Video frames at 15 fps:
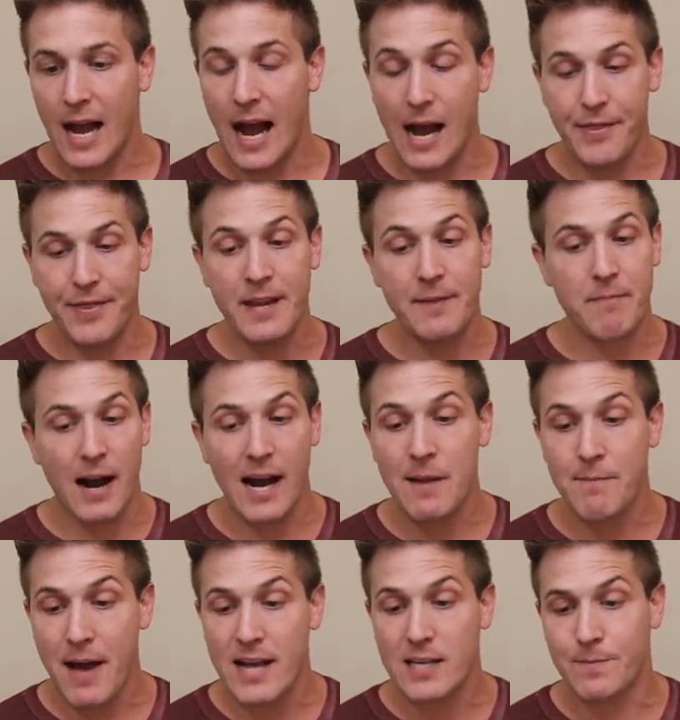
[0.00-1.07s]
I think
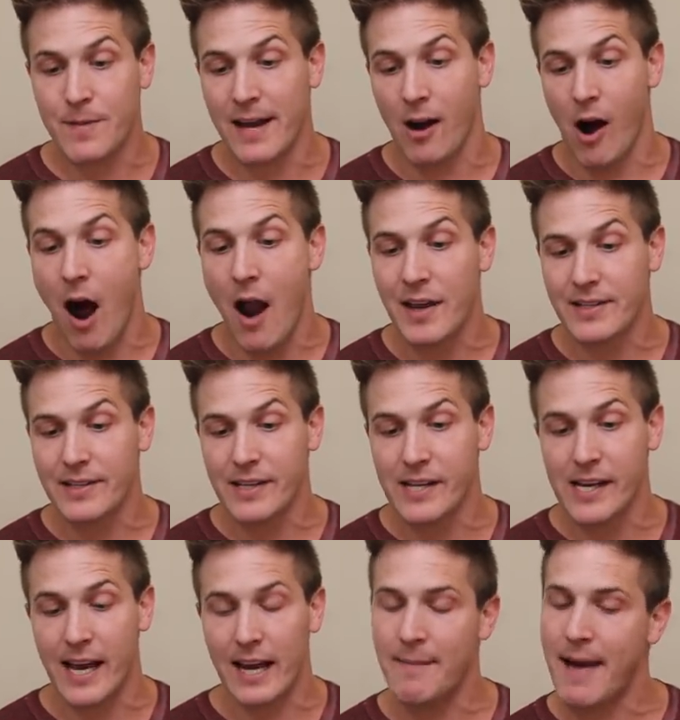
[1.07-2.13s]
my best bet,
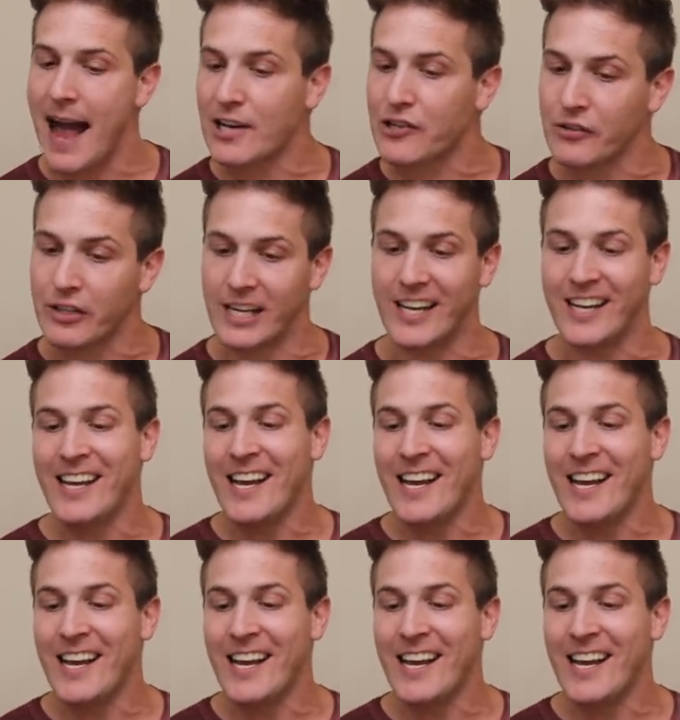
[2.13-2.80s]
honestly, and I'm actually,